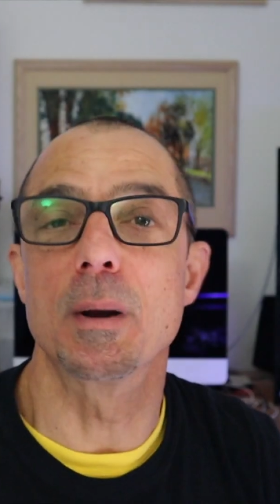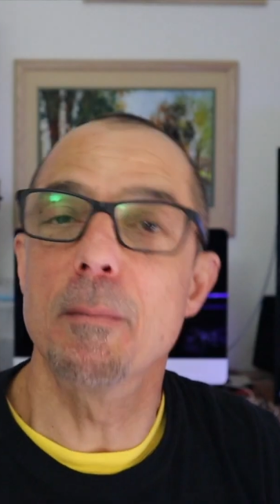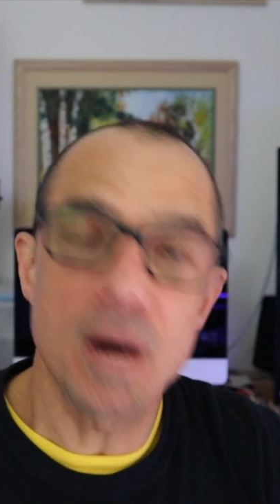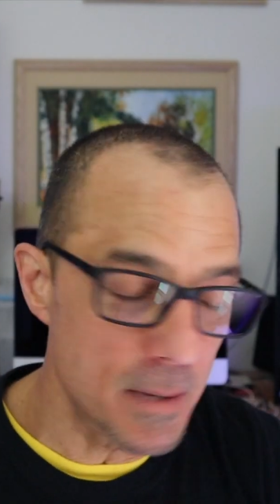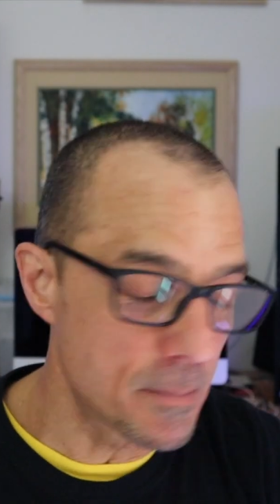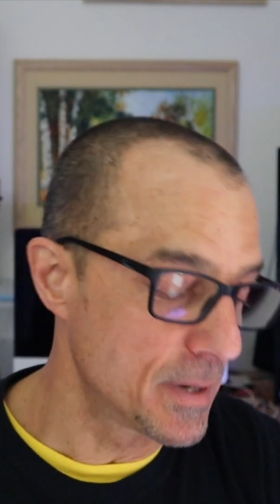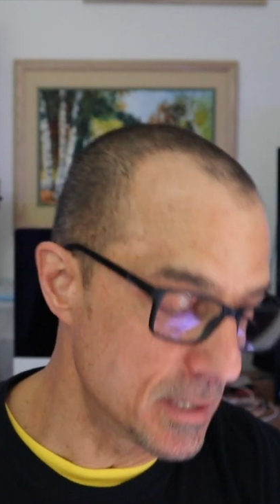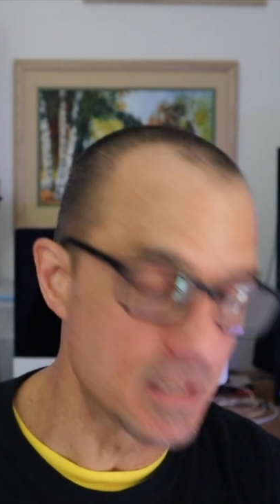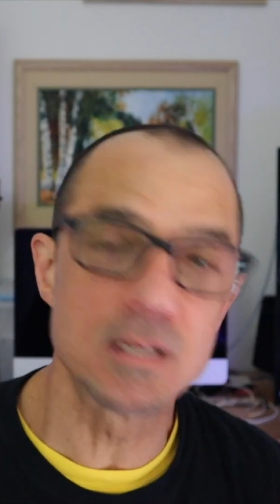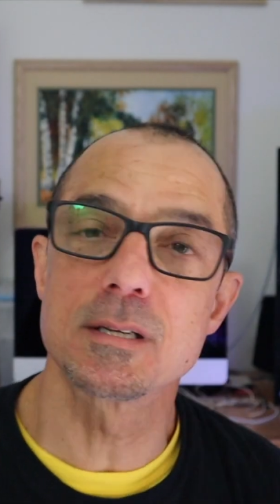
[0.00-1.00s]
In my
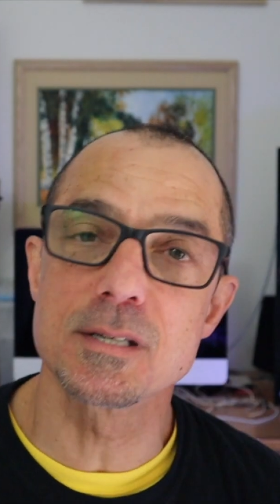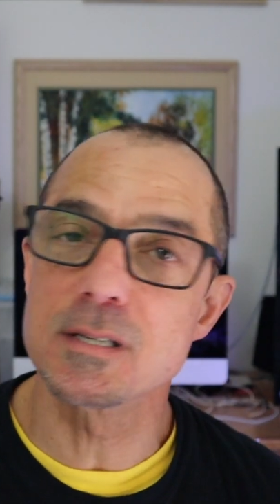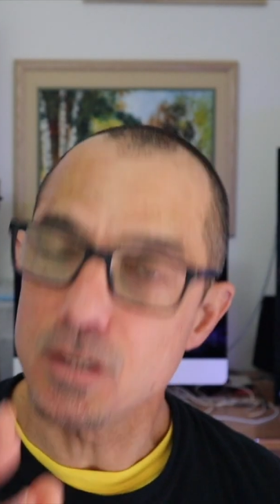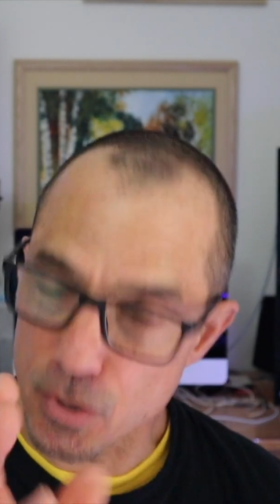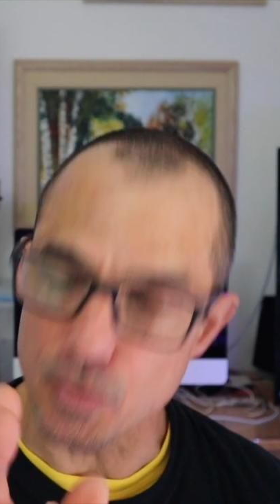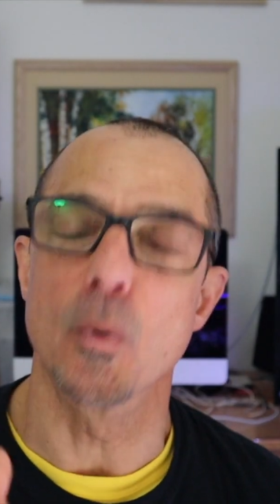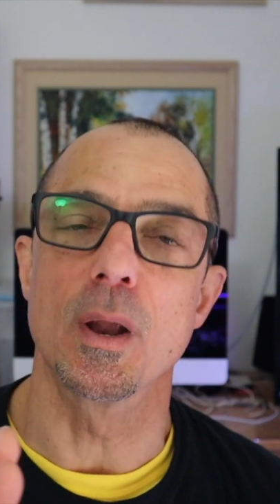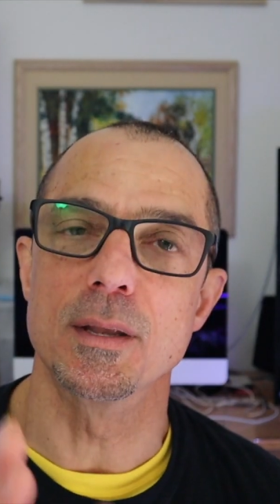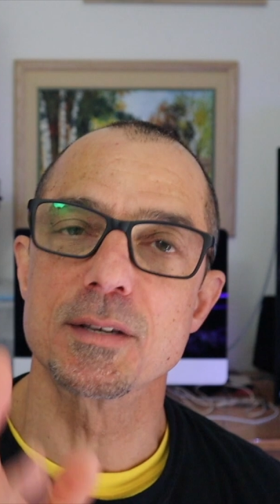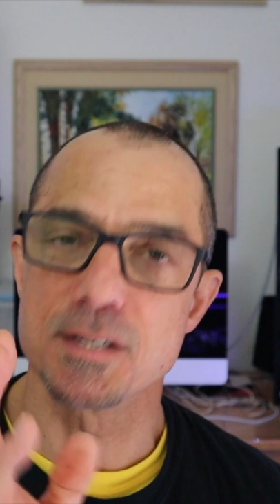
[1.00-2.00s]
opinion, this is a good one.
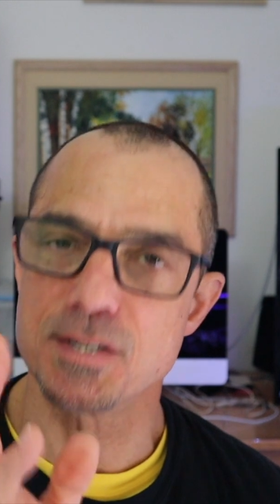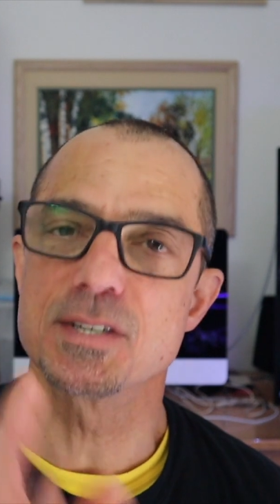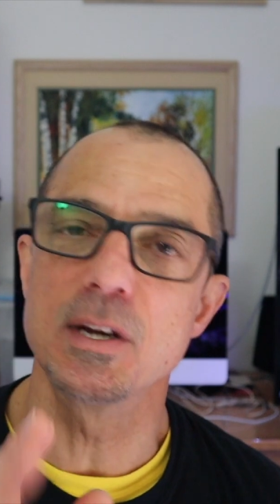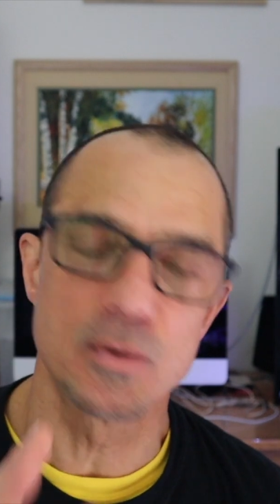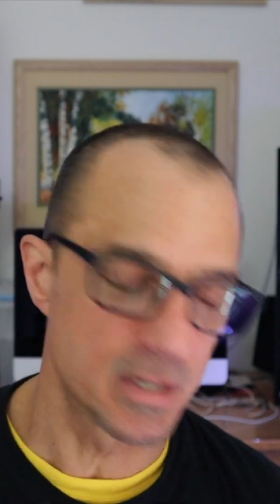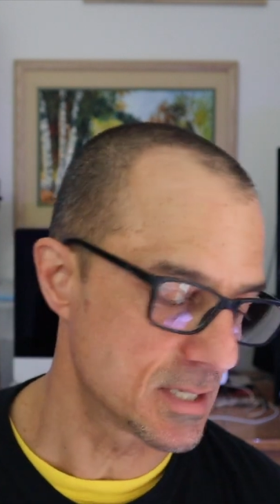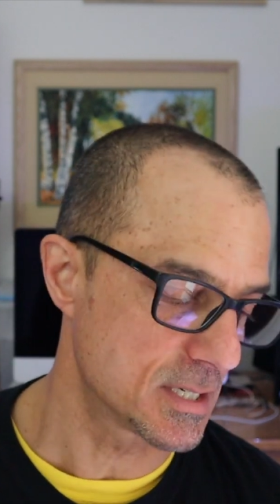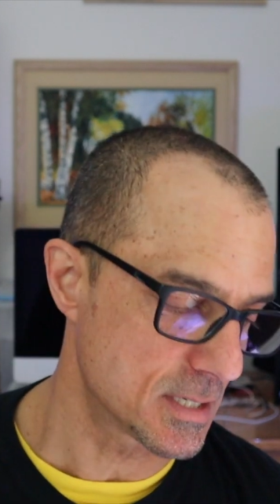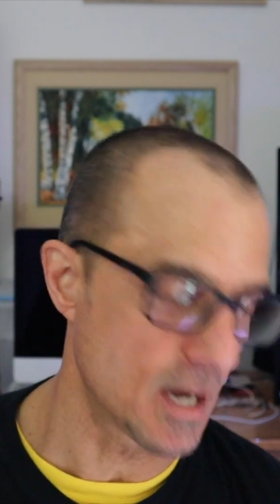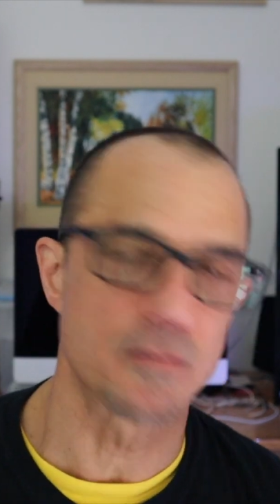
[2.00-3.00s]
This is serious
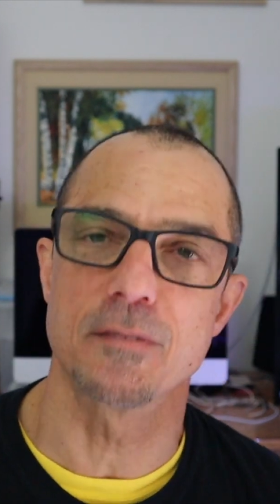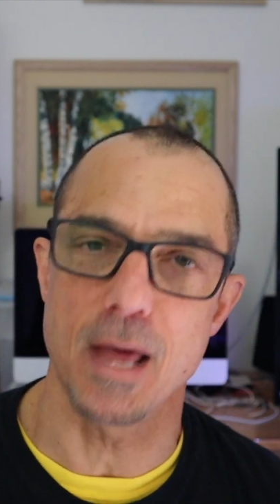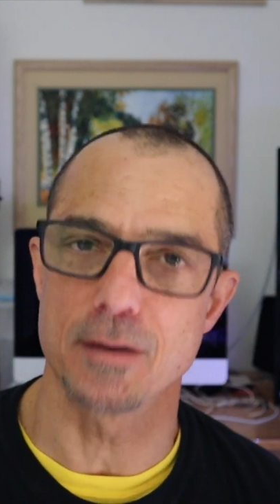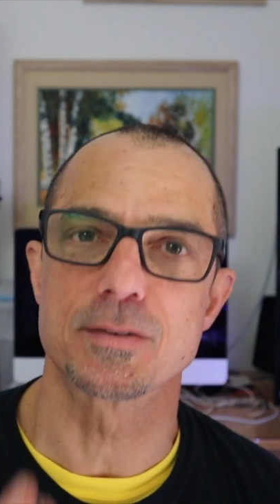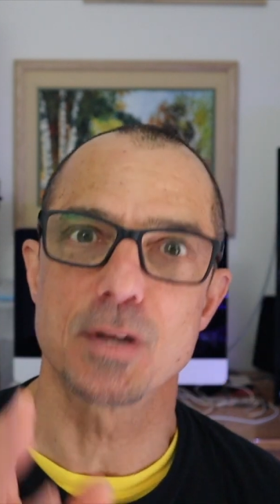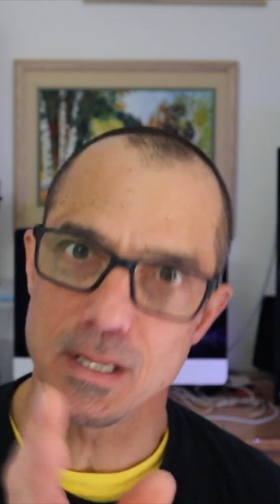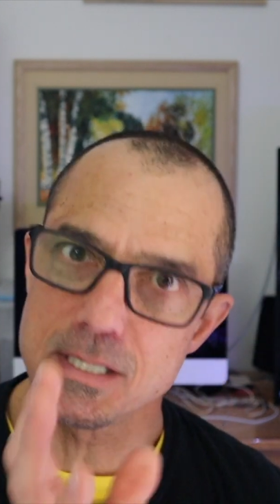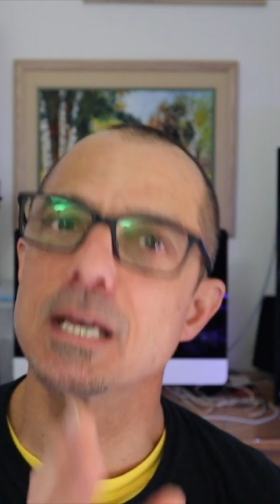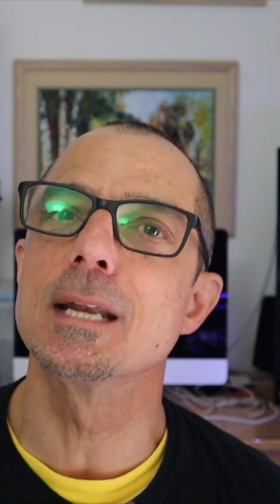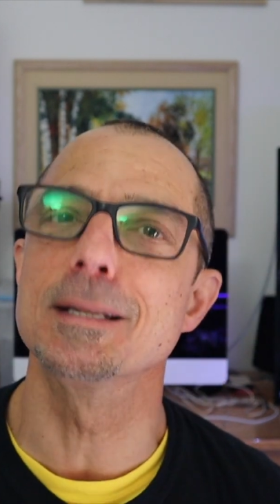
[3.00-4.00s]
stuff now, so let's
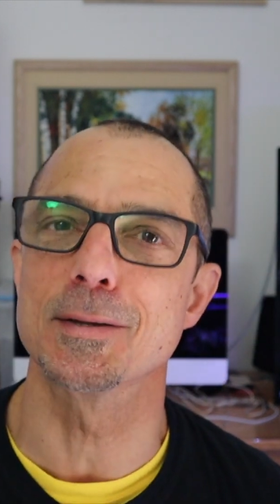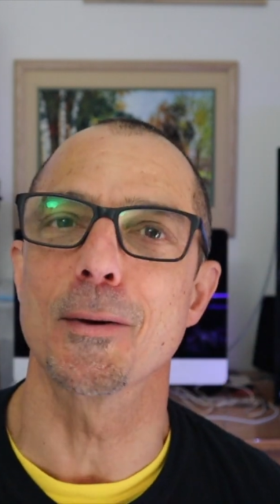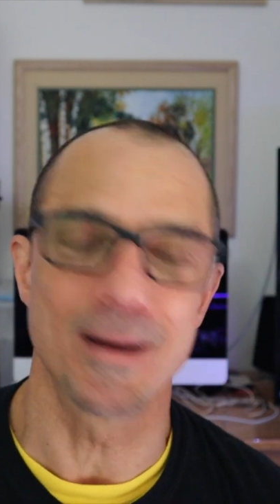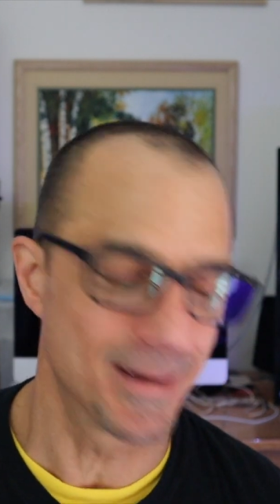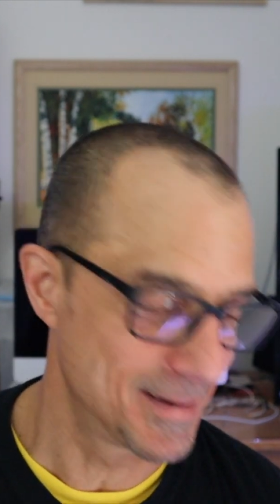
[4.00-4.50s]
get into it.